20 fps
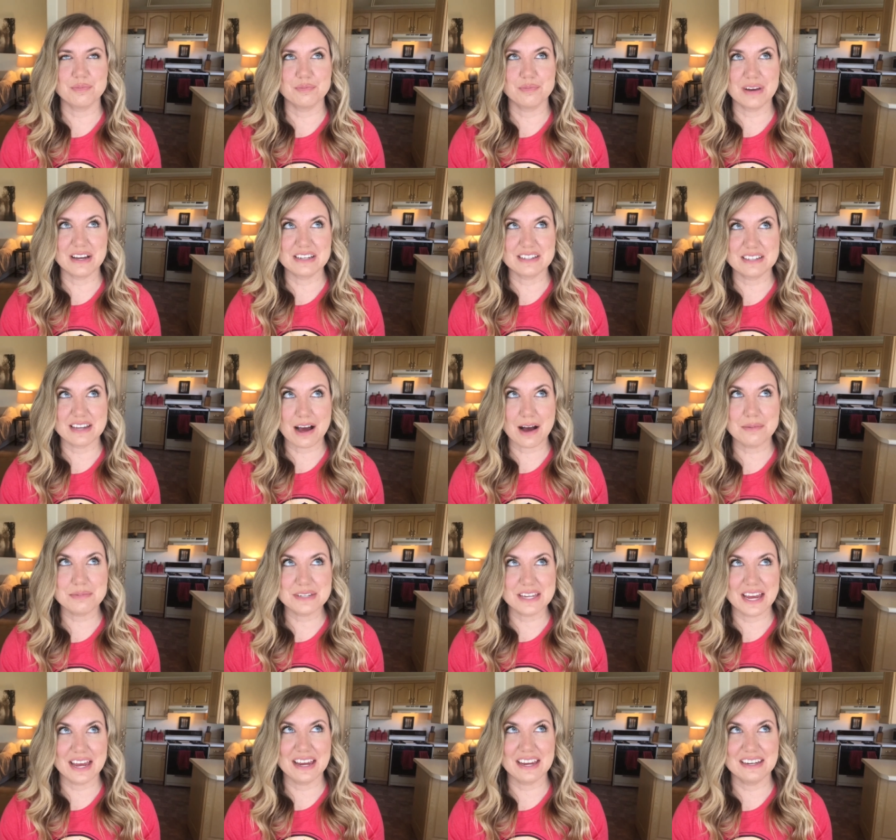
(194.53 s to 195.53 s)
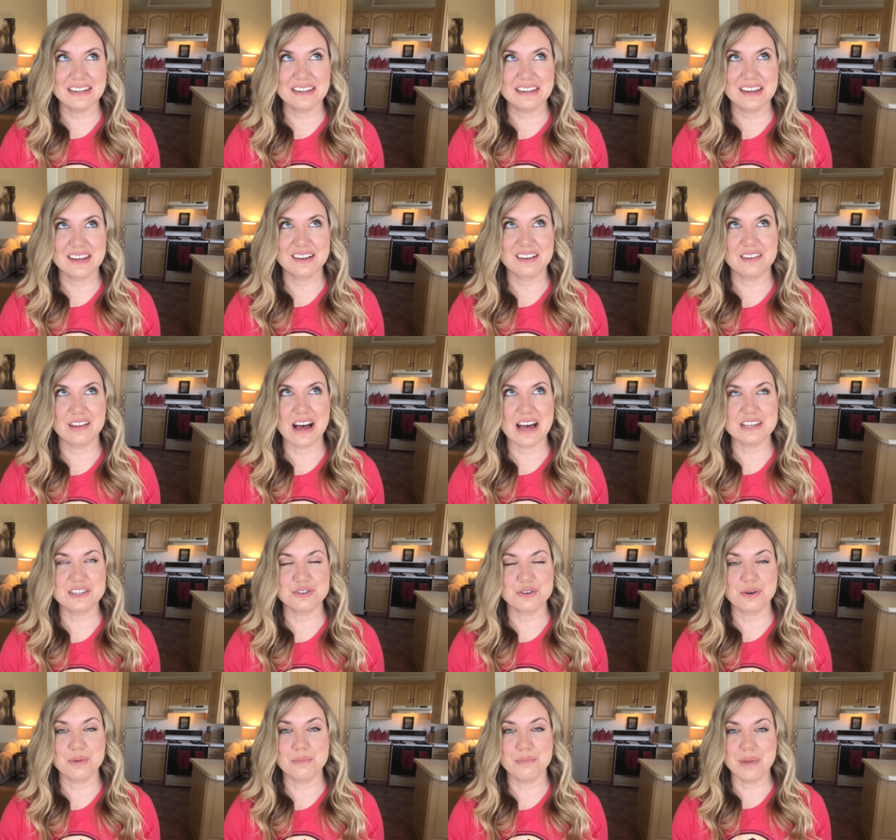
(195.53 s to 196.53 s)
my top 10
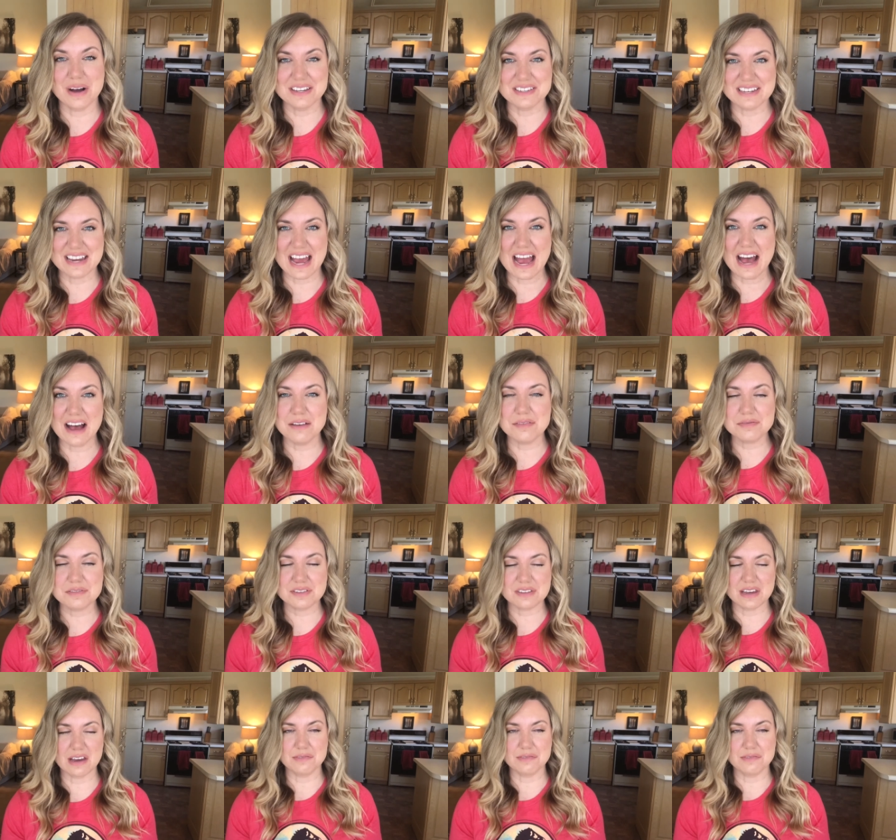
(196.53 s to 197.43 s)
classroom must-haves.